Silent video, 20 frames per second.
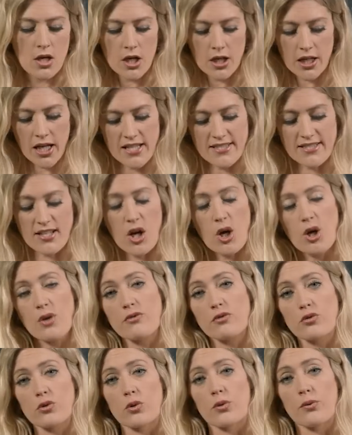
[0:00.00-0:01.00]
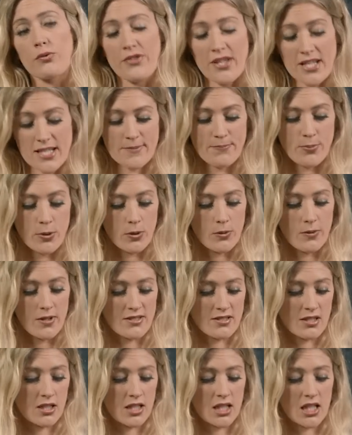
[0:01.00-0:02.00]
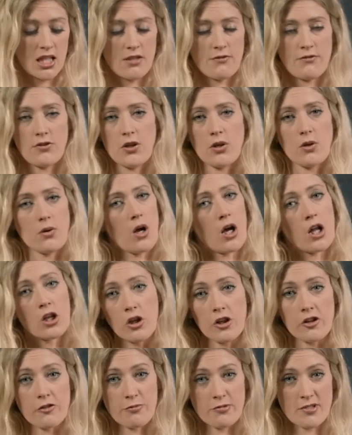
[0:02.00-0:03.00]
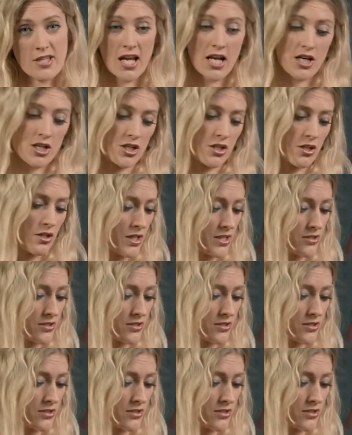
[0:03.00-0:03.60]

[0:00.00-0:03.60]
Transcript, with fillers: Okay, so overall, this boot is gonna give you a lot of protection.